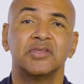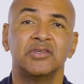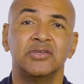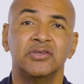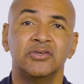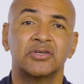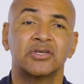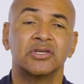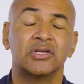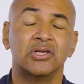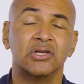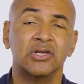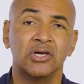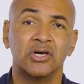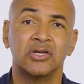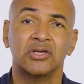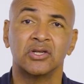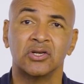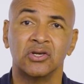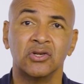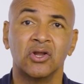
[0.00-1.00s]
You can
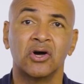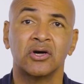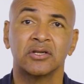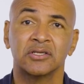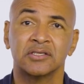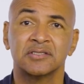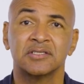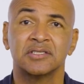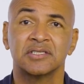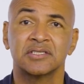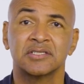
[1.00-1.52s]
learn a lot as an